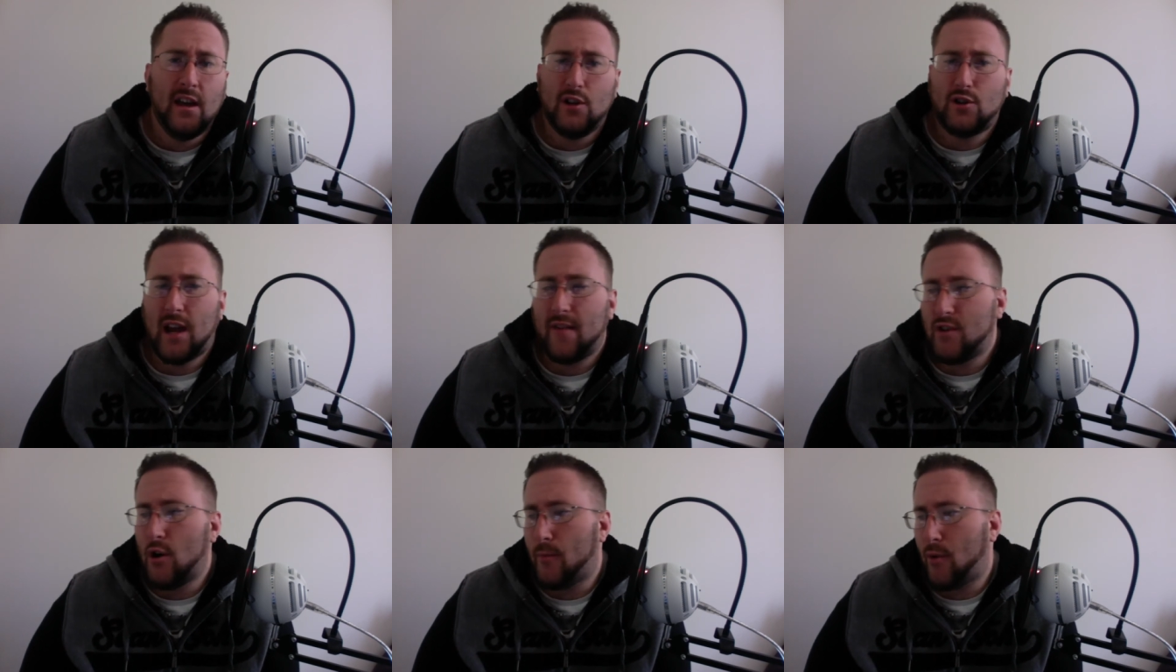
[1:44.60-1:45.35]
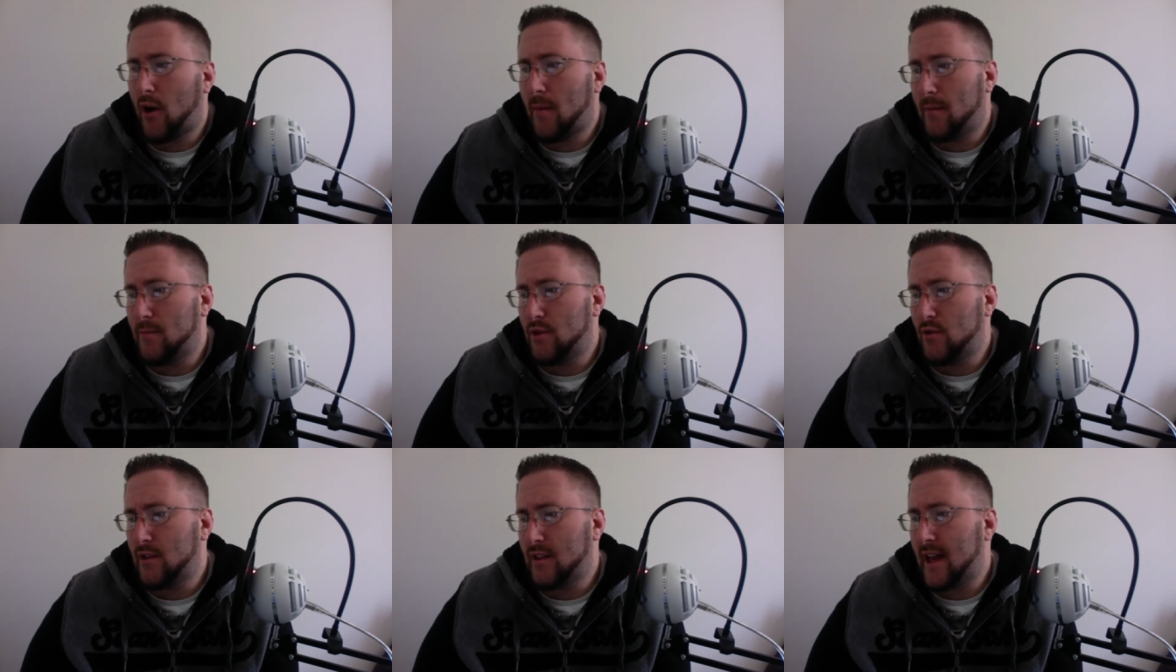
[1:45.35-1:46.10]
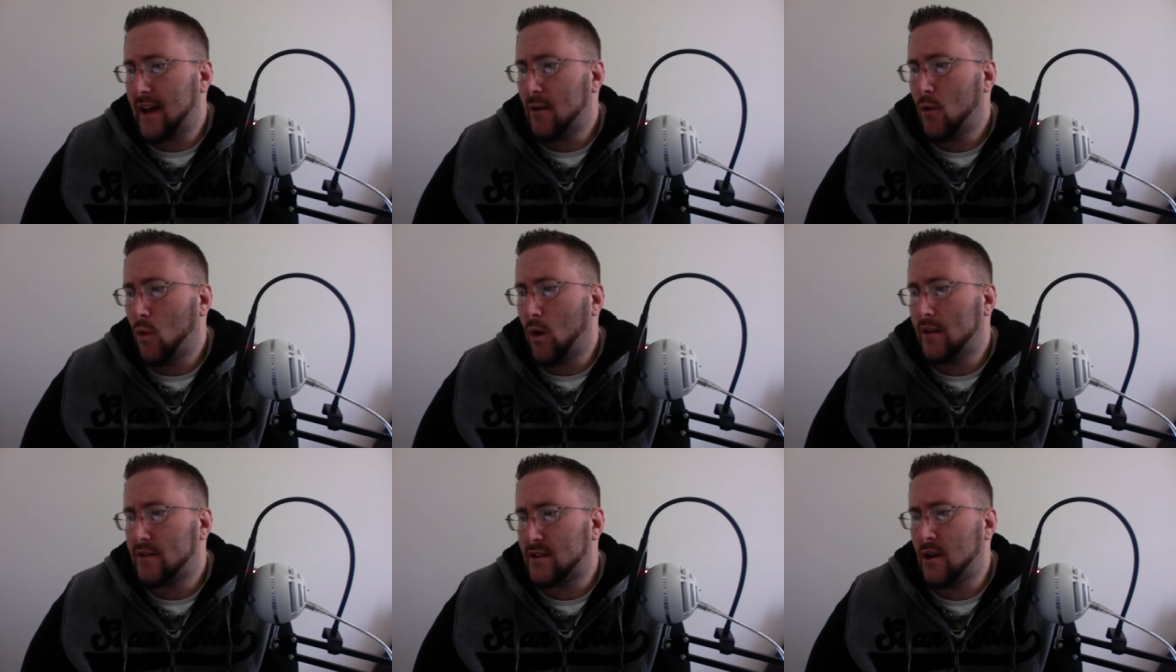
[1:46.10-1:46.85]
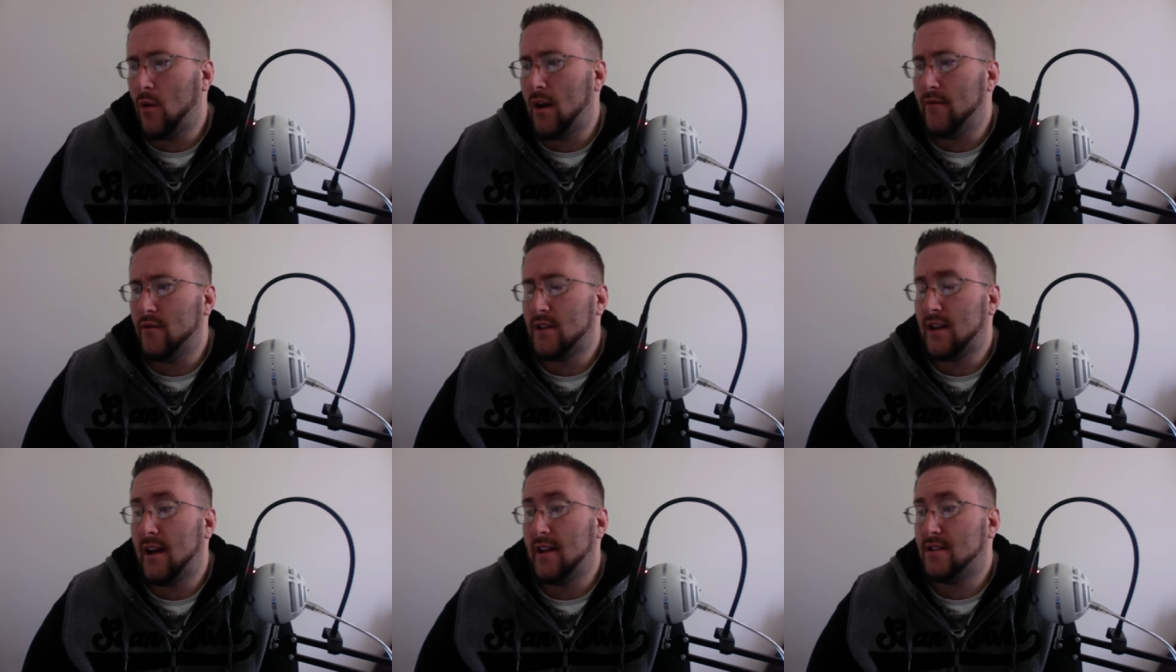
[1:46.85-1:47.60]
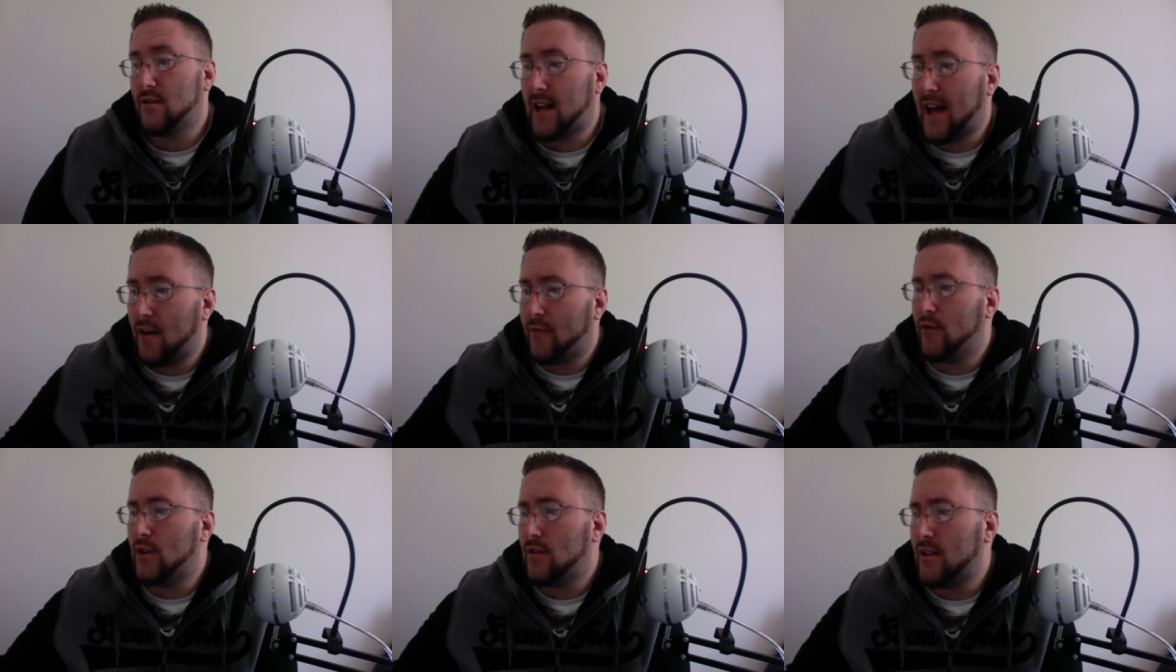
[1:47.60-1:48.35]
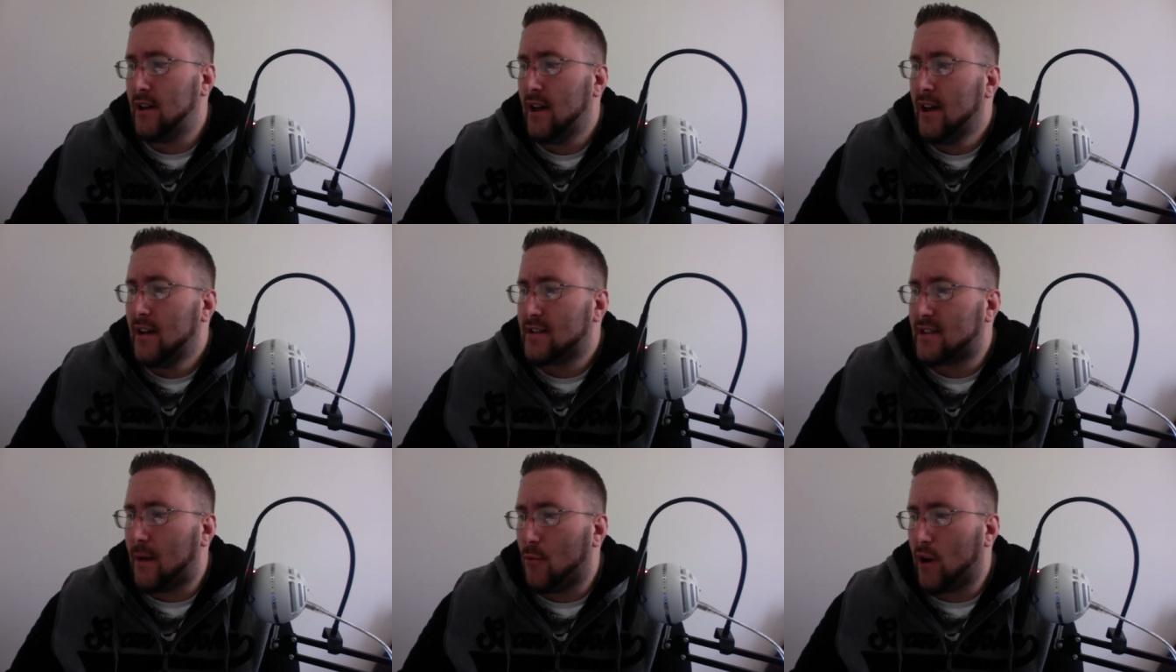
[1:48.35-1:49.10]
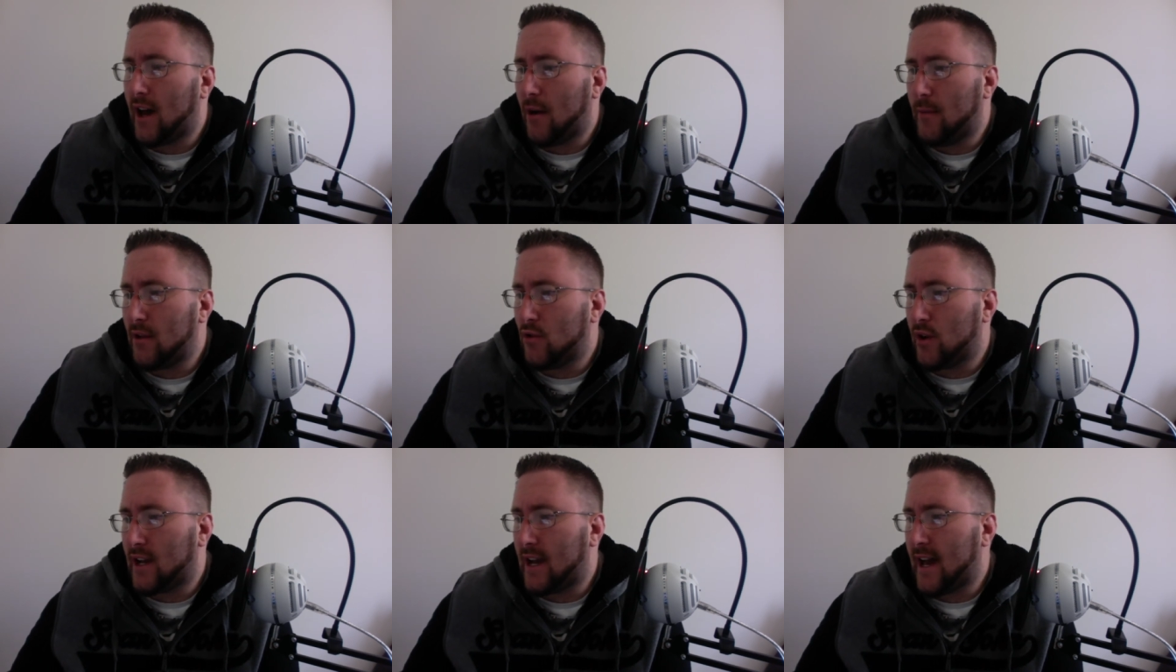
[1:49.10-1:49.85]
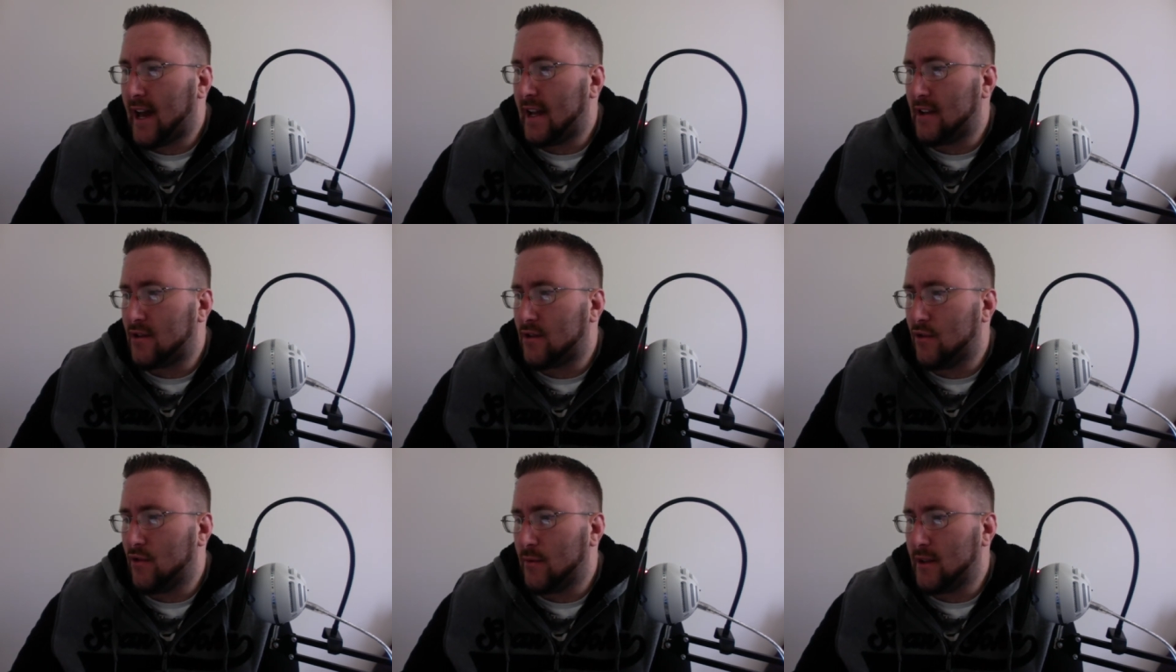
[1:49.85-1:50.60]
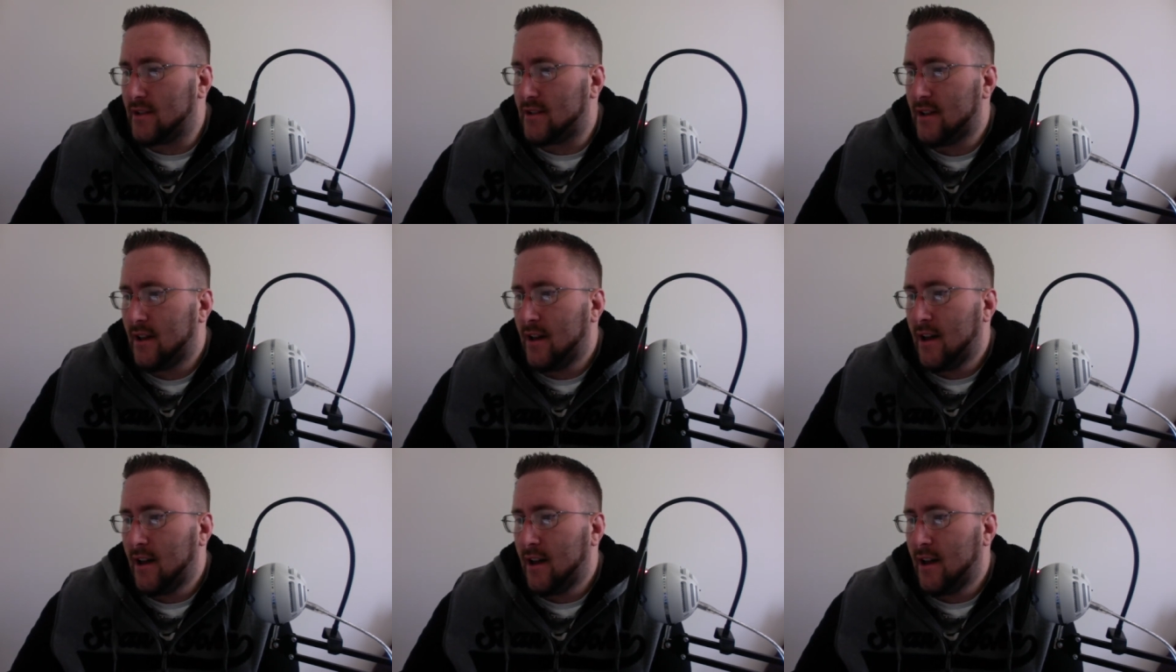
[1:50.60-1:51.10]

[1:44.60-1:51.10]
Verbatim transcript: you should have no problem doing that whatsoever tonight. So Kyle Freeland, someone I'll be looking at in tournaments.